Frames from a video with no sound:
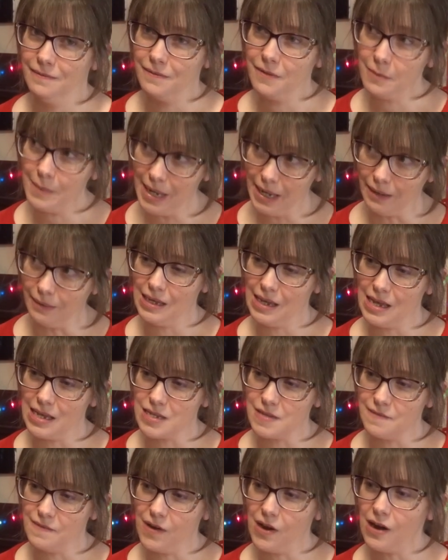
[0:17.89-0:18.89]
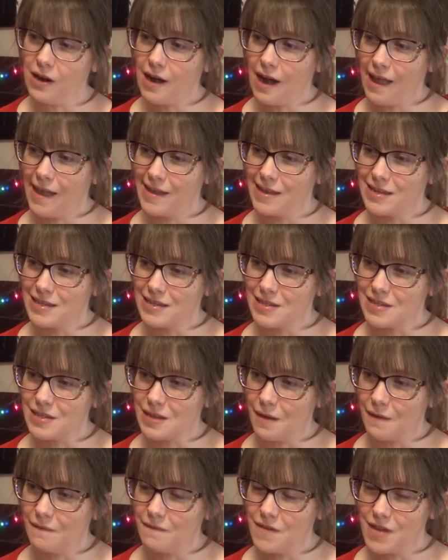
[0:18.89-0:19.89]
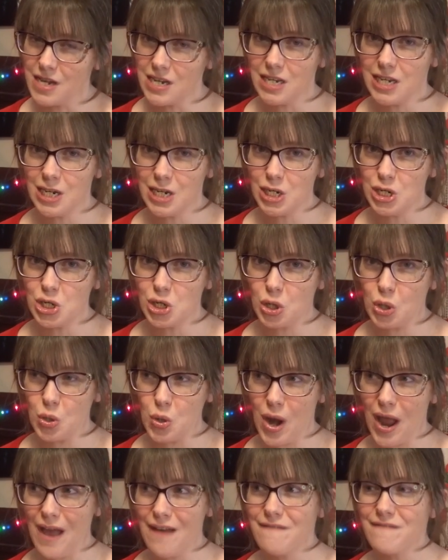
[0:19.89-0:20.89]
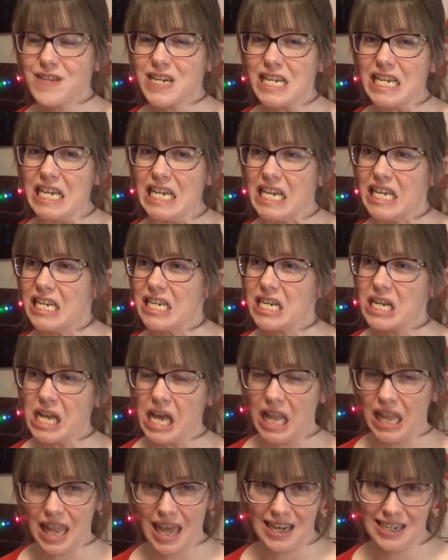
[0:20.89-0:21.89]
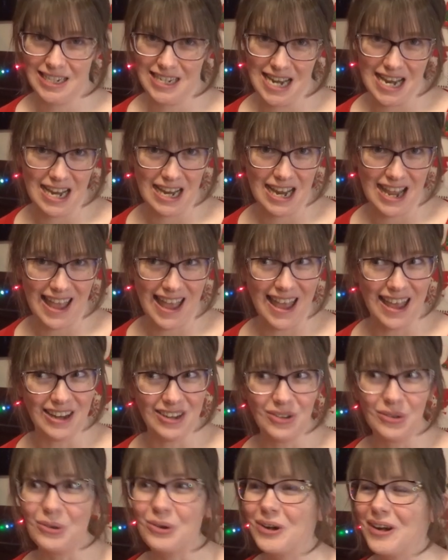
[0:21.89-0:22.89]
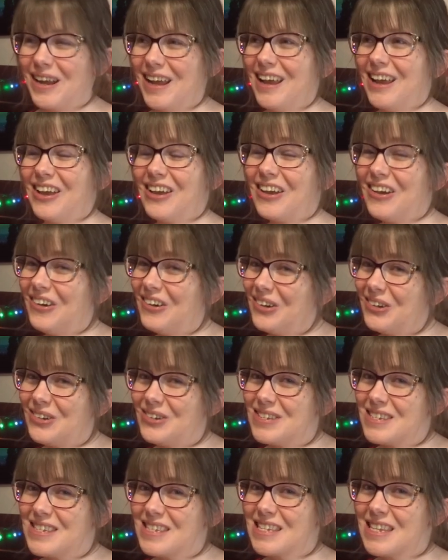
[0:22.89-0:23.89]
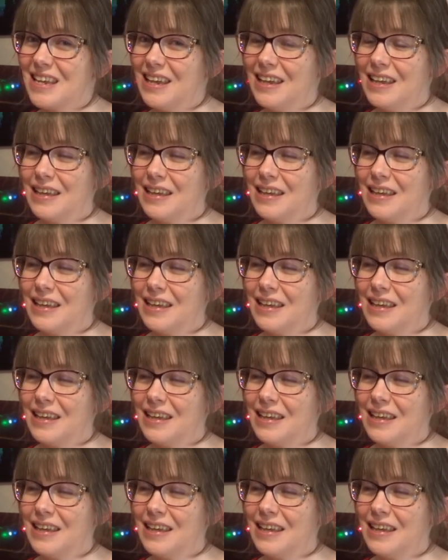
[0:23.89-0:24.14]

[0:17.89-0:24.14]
For me, as far as vintage craft kit collecting and hoarding goes,